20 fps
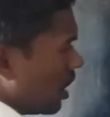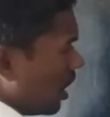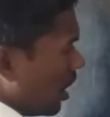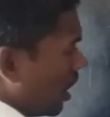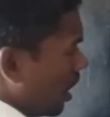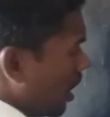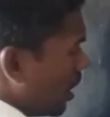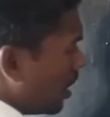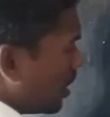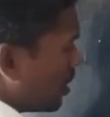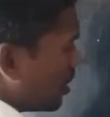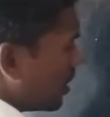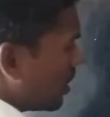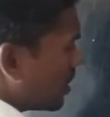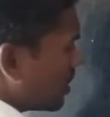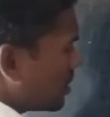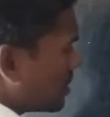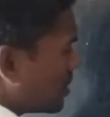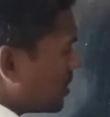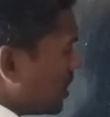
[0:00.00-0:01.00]
And
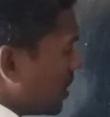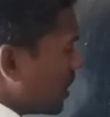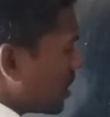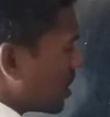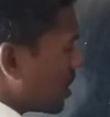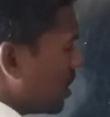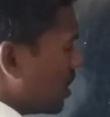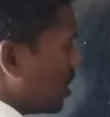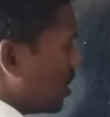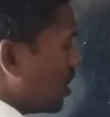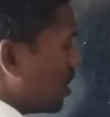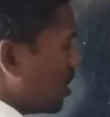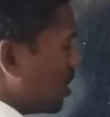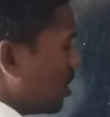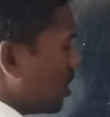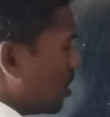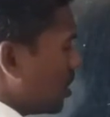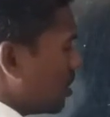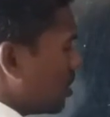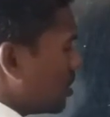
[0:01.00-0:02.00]
let us take
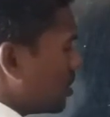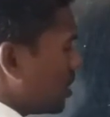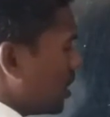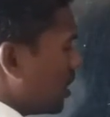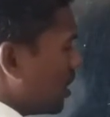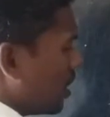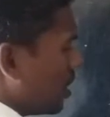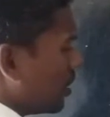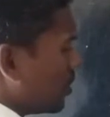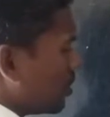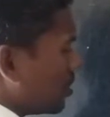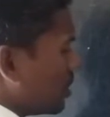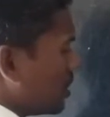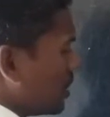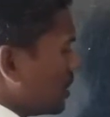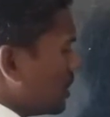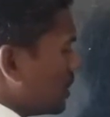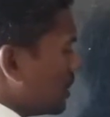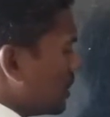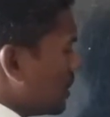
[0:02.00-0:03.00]
that
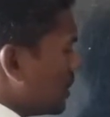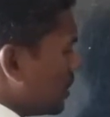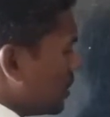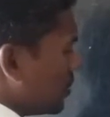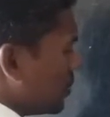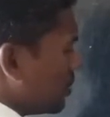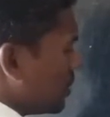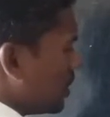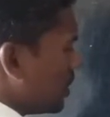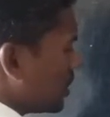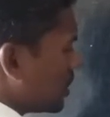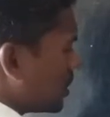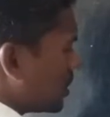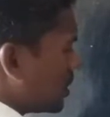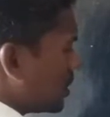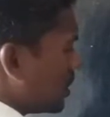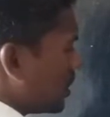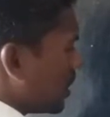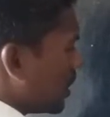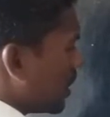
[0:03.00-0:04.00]
this
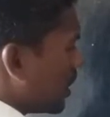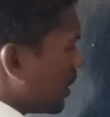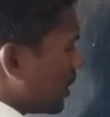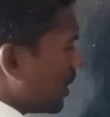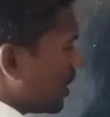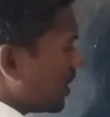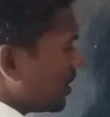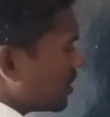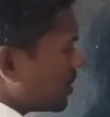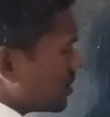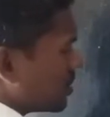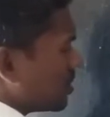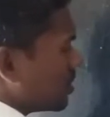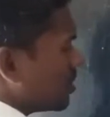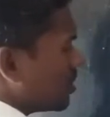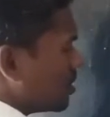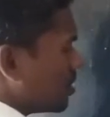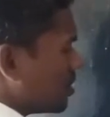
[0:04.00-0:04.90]
is